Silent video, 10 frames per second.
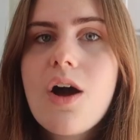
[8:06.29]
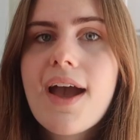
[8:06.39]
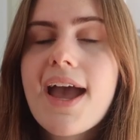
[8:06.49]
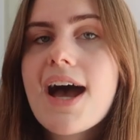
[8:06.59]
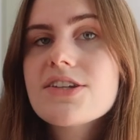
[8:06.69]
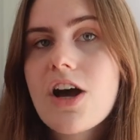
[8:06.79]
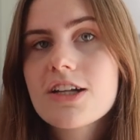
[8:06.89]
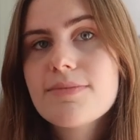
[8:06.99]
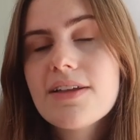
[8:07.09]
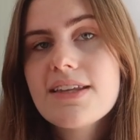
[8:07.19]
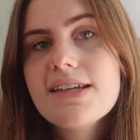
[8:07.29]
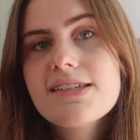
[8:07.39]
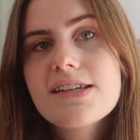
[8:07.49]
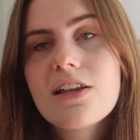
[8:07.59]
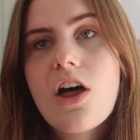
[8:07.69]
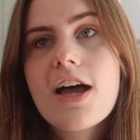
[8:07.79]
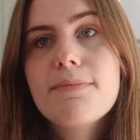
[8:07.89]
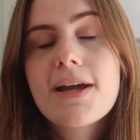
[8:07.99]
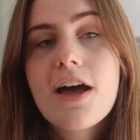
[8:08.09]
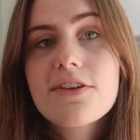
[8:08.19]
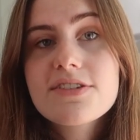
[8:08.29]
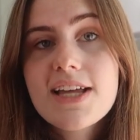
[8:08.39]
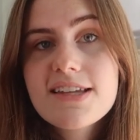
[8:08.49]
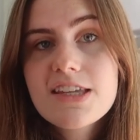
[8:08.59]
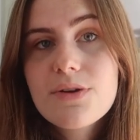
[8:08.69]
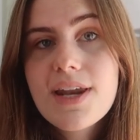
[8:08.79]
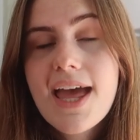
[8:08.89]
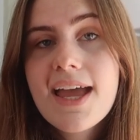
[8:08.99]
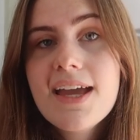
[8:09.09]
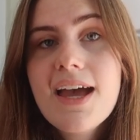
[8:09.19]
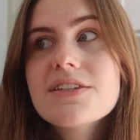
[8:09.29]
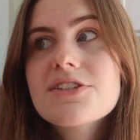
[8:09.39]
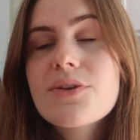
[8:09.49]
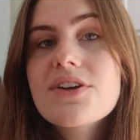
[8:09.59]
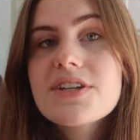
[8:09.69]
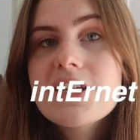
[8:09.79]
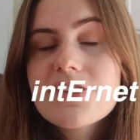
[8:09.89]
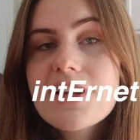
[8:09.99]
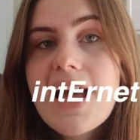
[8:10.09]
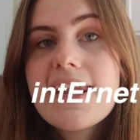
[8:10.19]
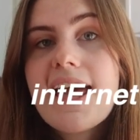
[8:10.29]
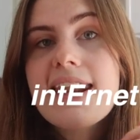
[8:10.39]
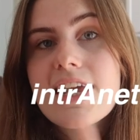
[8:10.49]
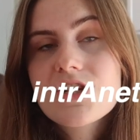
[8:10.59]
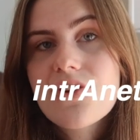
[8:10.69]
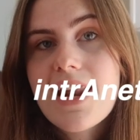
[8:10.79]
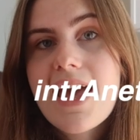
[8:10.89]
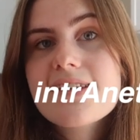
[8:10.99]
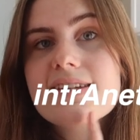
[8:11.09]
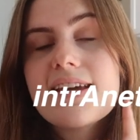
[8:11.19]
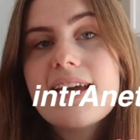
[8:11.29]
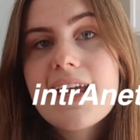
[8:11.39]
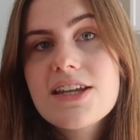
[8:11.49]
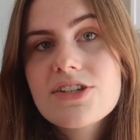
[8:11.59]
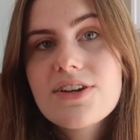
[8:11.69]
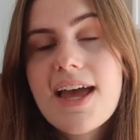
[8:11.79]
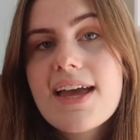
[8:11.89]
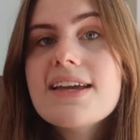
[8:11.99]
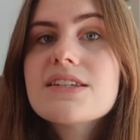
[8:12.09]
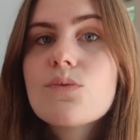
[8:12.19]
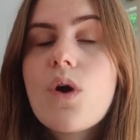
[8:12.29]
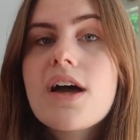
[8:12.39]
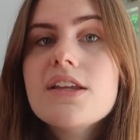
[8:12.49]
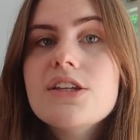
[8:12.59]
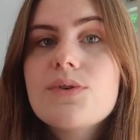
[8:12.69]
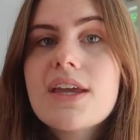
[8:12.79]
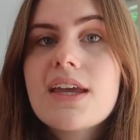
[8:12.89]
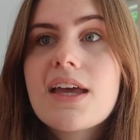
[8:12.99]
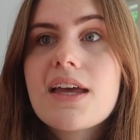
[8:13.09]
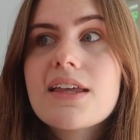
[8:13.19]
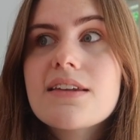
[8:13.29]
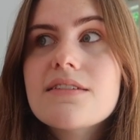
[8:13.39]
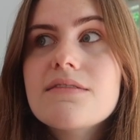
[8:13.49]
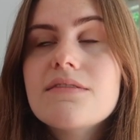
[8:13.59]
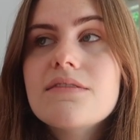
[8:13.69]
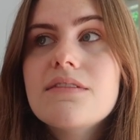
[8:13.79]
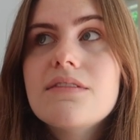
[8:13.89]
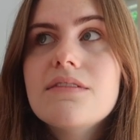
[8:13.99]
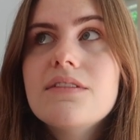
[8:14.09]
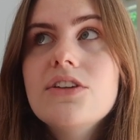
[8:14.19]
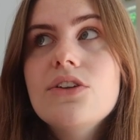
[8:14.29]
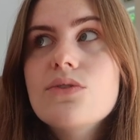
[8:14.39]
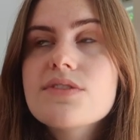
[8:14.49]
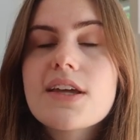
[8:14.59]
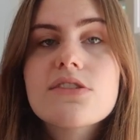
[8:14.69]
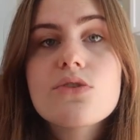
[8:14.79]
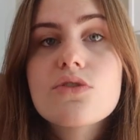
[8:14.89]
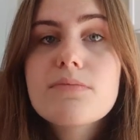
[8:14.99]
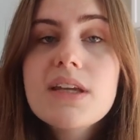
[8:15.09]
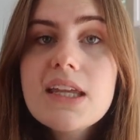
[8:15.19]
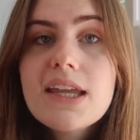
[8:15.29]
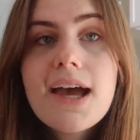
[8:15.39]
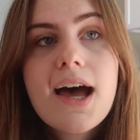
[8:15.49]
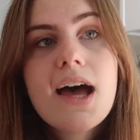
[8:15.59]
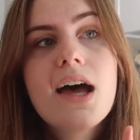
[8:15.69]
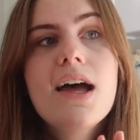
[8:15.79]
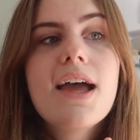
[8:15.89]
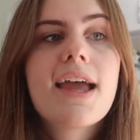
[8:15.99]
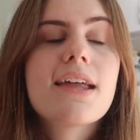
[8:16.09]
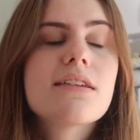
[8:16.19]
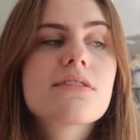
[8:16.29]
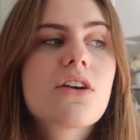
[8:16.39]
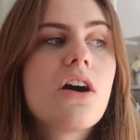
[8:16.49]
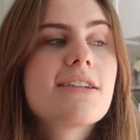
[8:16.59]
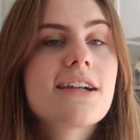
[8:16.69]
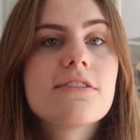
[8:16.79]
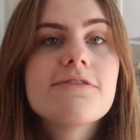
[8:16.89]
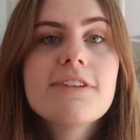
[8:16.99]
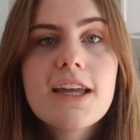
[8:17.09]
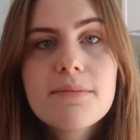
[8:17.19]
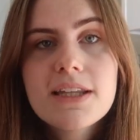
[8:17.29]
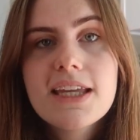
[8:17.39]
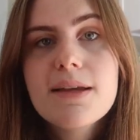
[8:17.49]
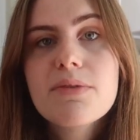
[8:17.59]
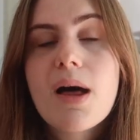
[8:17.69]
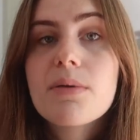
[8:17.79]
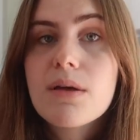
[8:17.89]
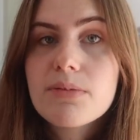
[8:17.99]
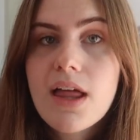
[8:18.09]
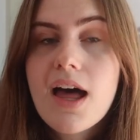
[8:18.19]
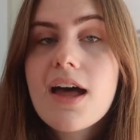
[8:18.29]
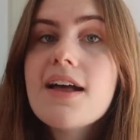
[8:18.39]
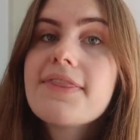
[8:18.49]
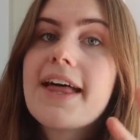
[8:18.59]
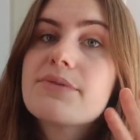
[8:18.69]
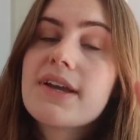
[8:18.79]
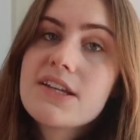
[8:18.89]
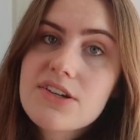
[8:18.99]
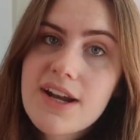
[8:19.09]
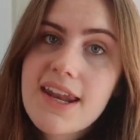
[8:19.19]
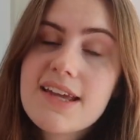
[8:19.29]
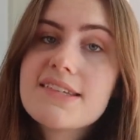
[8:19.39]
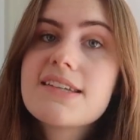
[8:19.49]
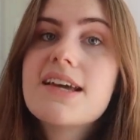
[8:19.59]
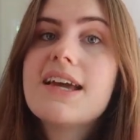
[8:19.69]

Okay, I talked about this a lot in my other SAS Q&A. So there's internet and intranet. Internet is what you can use like social media and contact your family, blah, blah, blah. That's what internet is.